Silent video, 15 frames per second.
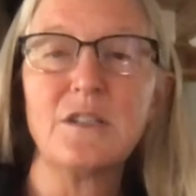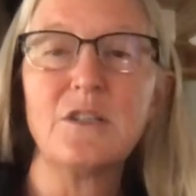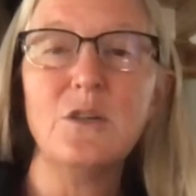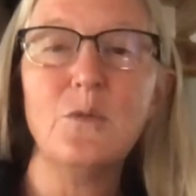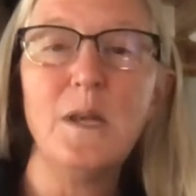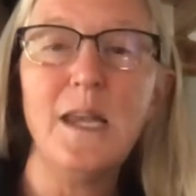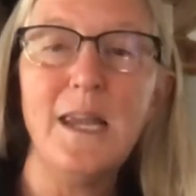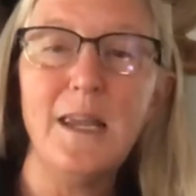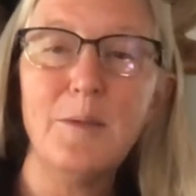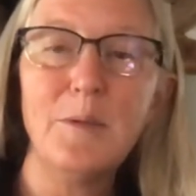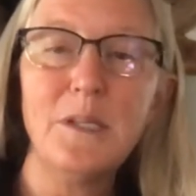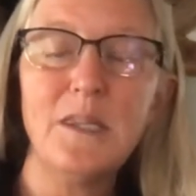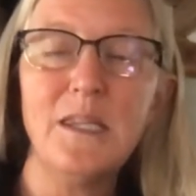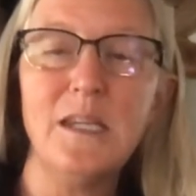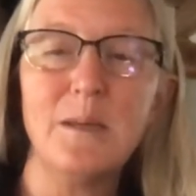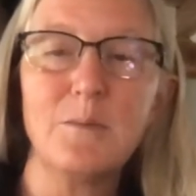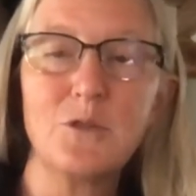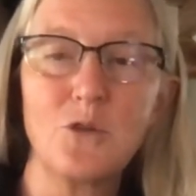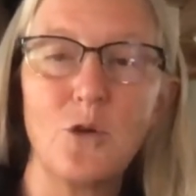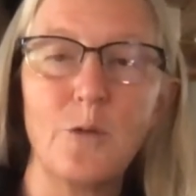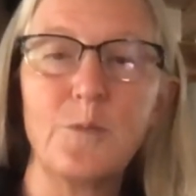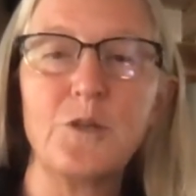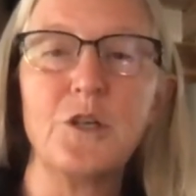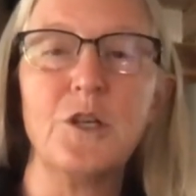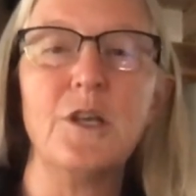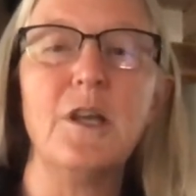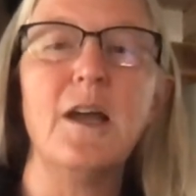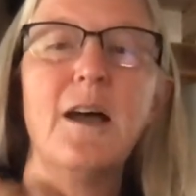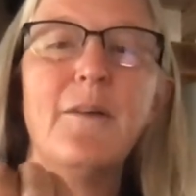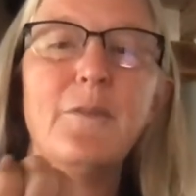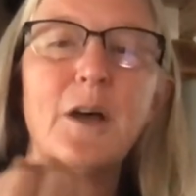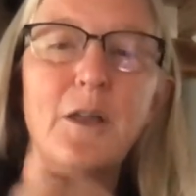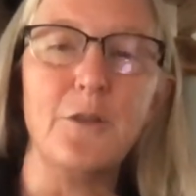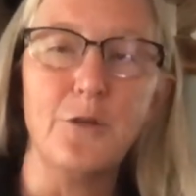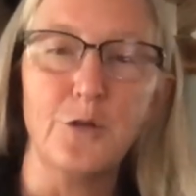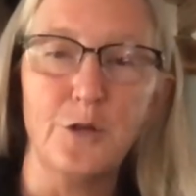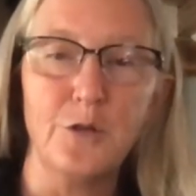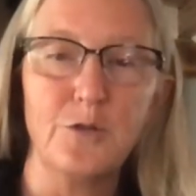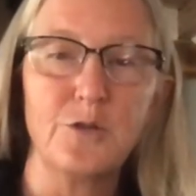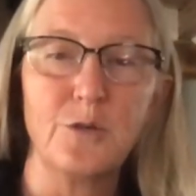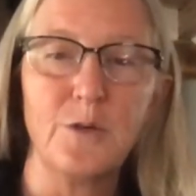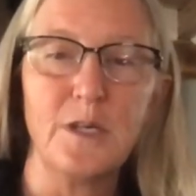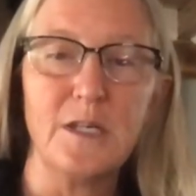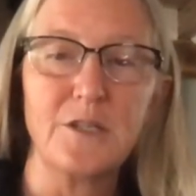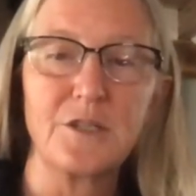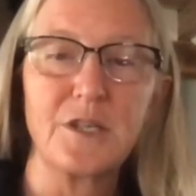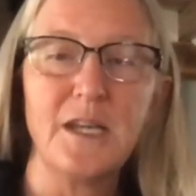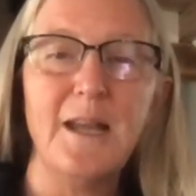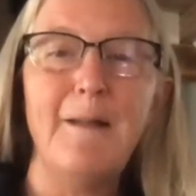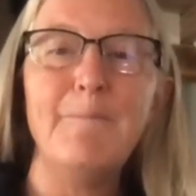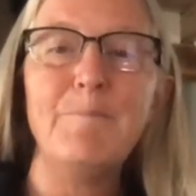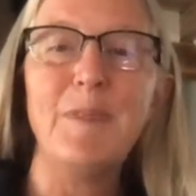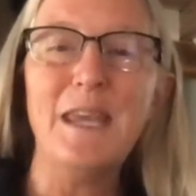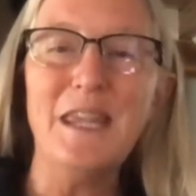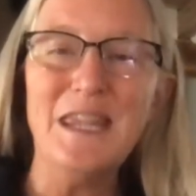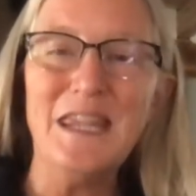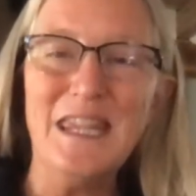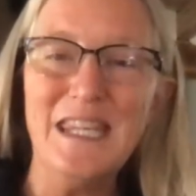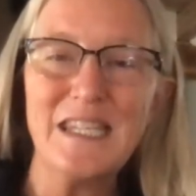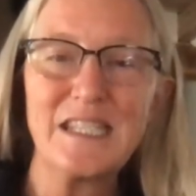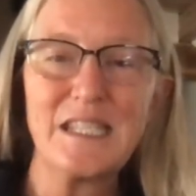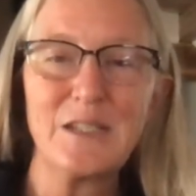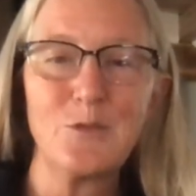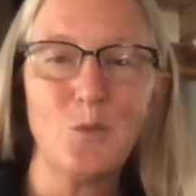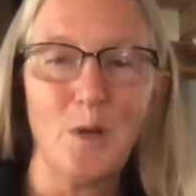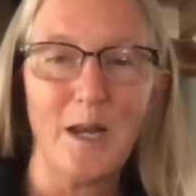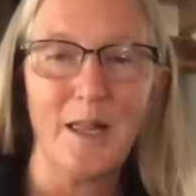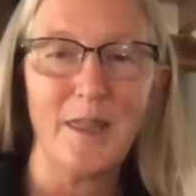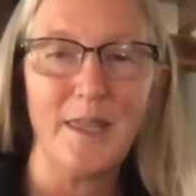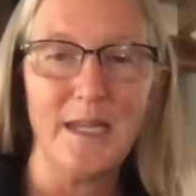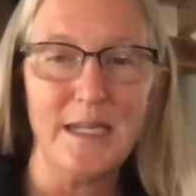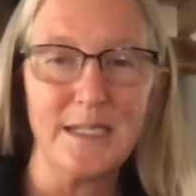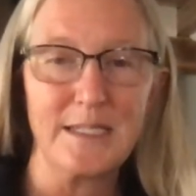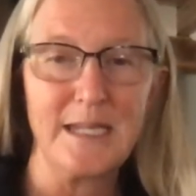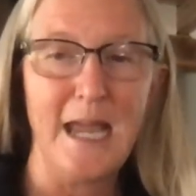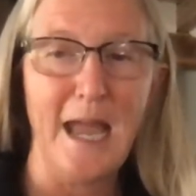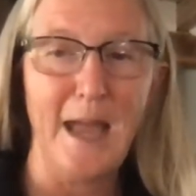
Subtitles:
to inhibit the absorption of other nutrients. And this is what I think is